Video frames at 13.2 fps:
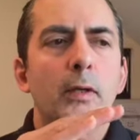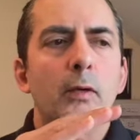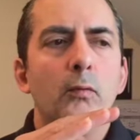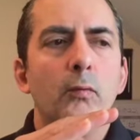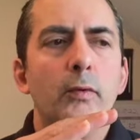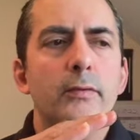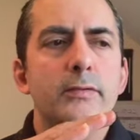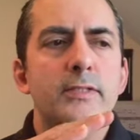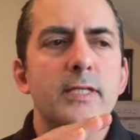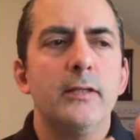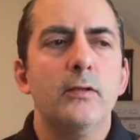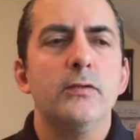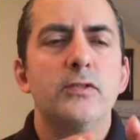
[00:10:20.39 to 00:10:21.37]
will
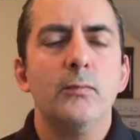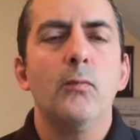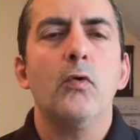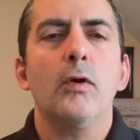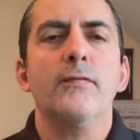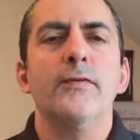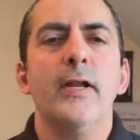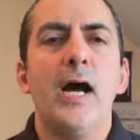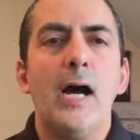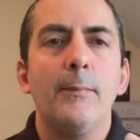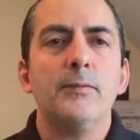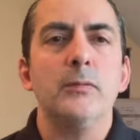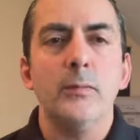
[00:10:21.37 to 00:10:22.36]
set you to more of an
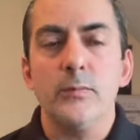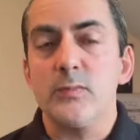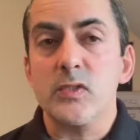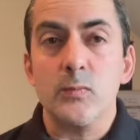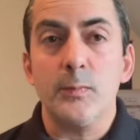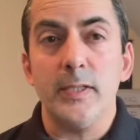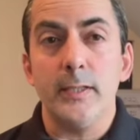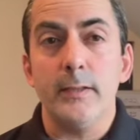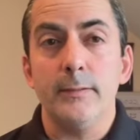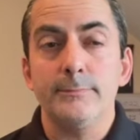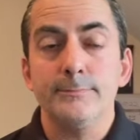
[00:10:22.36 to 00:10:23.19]
optimum speed.